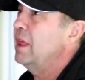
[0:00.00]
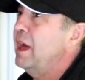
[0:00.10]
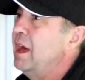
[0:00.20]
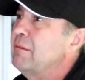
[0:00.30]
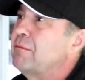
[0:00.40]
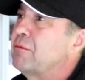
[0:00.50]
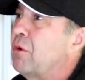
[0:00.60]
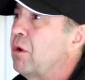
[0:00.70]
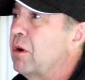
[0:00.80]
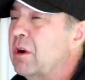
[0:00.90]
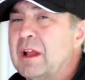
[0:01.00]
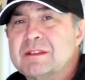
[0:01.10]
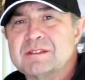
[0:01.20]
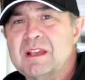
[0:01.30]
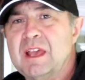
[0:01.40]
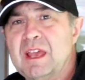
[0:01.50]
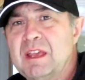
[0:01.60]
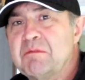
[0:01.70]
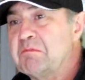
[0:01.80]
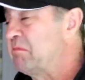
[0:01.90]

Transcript: that for, let's say,